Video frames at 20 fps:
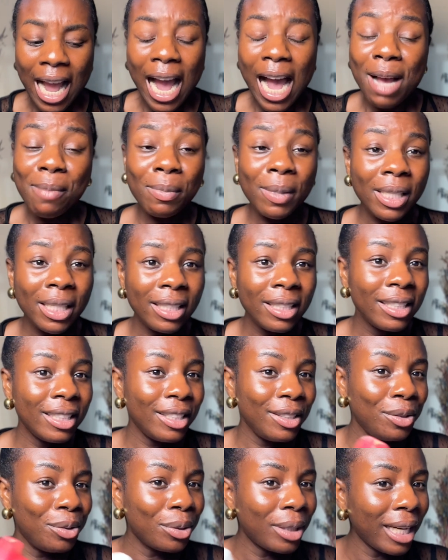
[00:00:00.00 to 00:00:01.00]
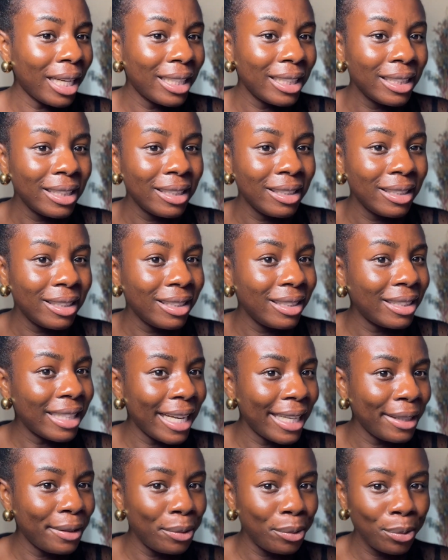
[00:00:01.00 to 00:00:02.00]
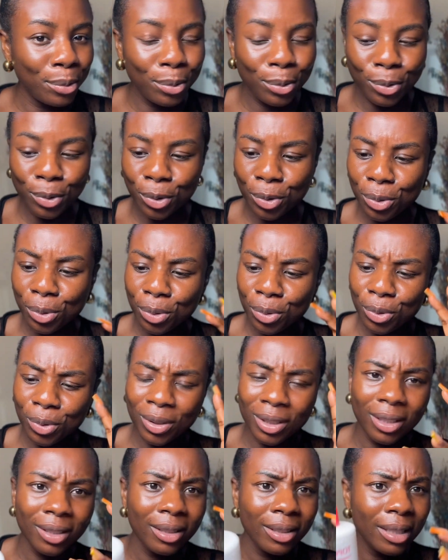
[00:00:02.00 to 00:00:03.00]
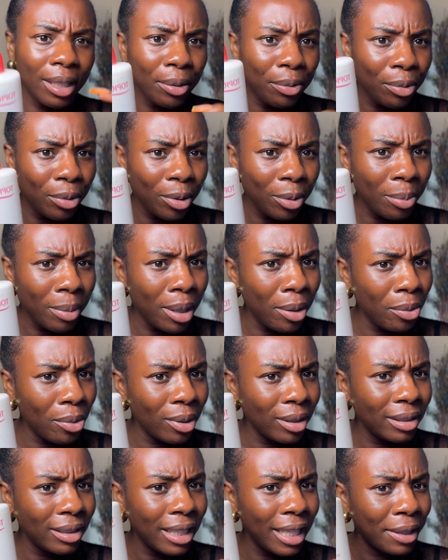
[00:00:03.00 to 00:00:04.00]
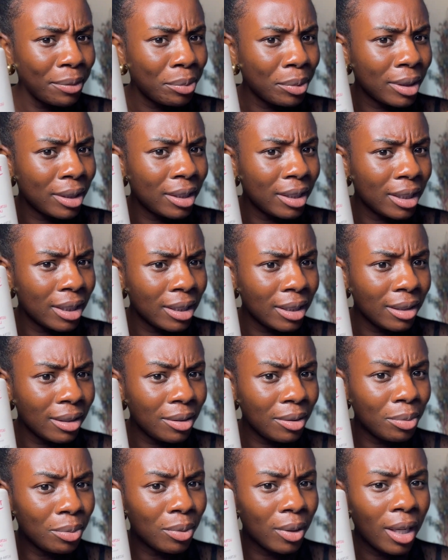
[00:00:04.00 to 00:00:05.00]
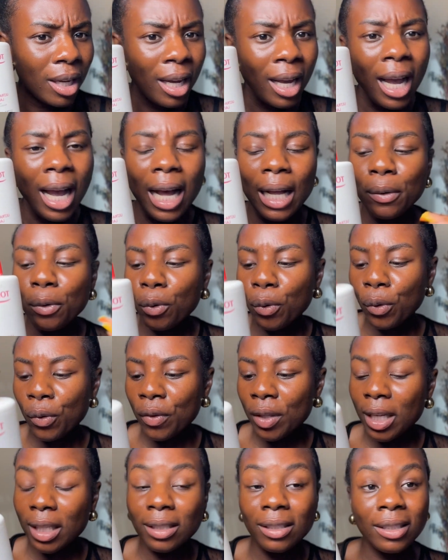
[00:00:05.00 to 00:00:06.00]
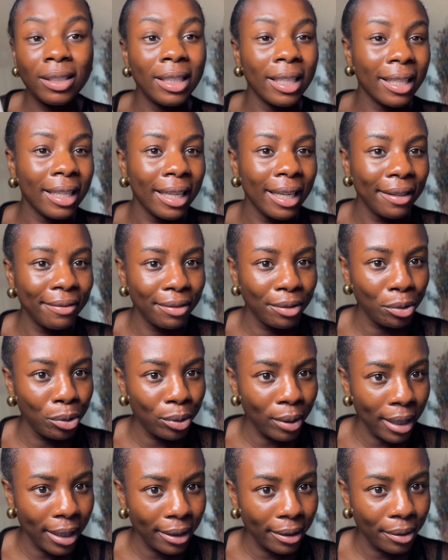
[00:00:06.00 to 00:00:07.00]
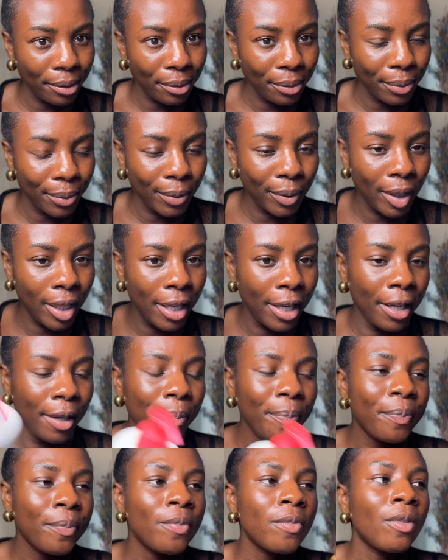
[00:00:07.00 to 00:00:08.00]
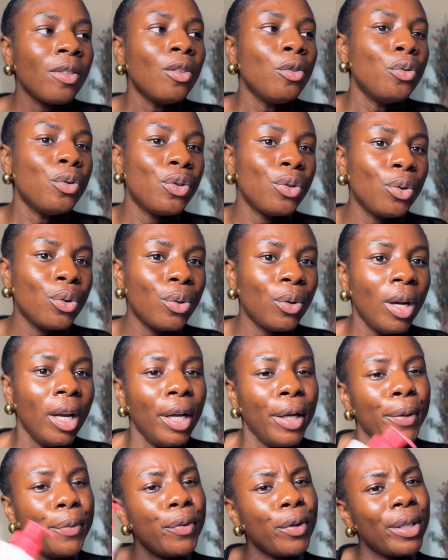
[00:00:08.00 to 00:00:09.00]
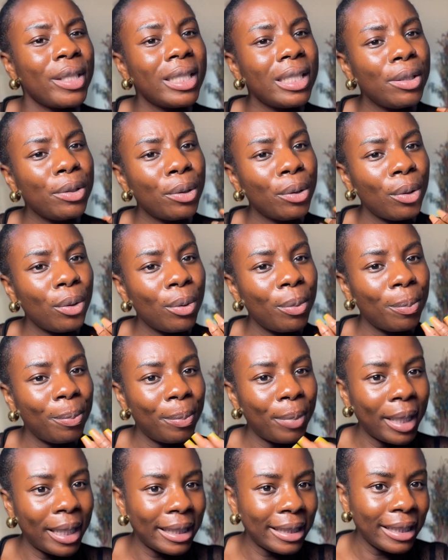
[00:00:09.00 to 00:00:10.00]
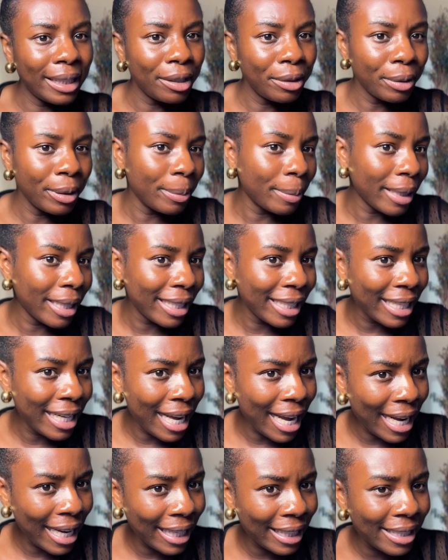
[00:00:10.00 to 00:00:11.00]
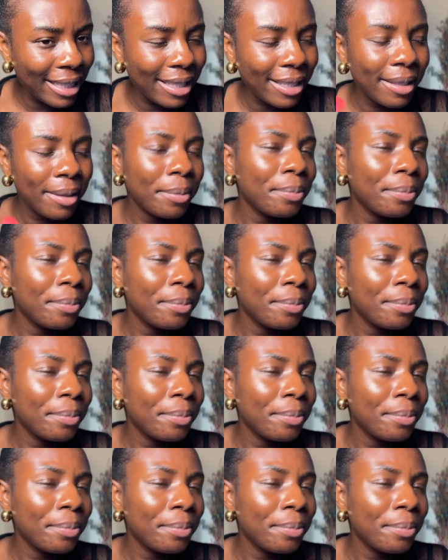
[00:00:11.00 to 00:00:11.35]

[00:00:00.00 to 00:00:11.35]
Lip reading: I mean, you can decide to, use a serum alongside with this and all of that. That I haven't tried. Okay. So if you're using your brightening cream at night,